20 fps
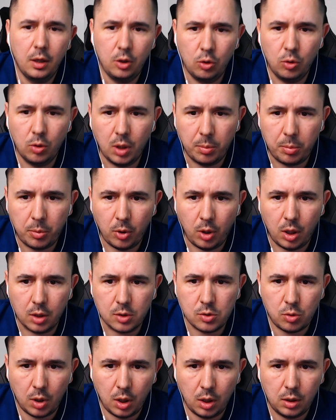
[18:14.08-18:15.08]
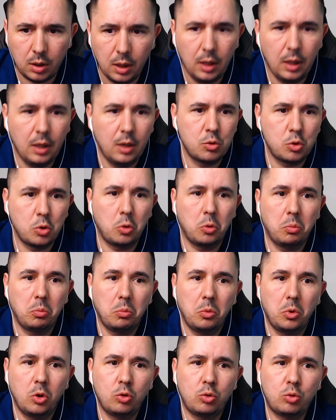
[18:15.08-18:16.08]
yoga products, right?
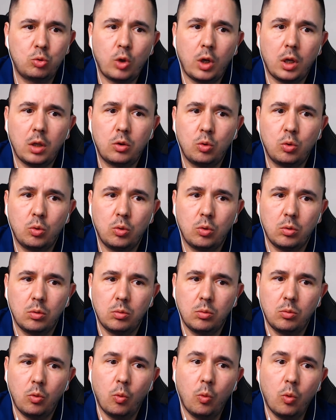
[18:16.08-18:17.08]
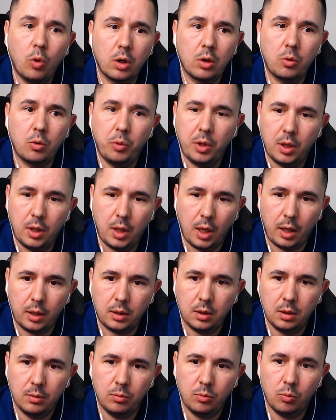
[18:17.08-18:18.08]
So try to work with
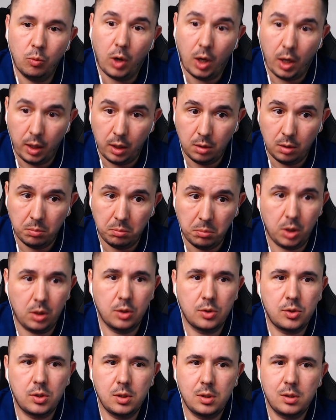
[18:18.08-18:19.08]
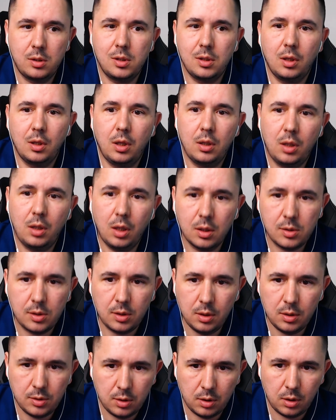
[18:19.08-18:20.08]
that. Why? Because it
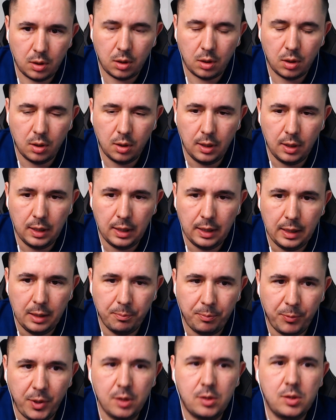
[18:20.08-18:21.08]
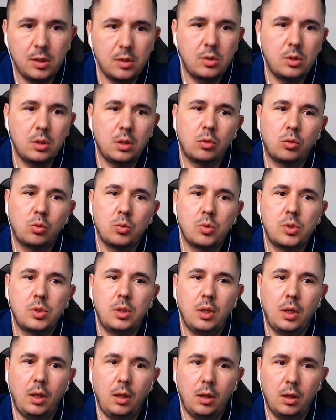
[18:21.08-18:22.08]
gets easier. It's easier to
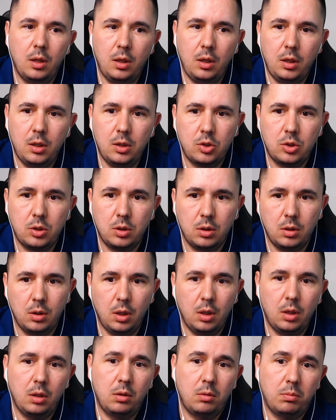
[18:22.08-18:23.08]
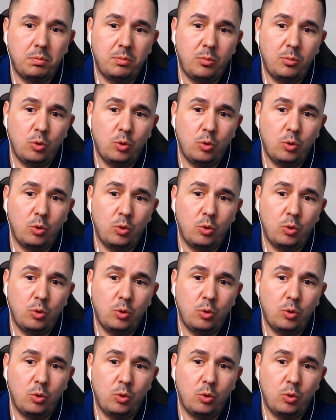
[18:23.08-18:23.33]
stay in the niche, and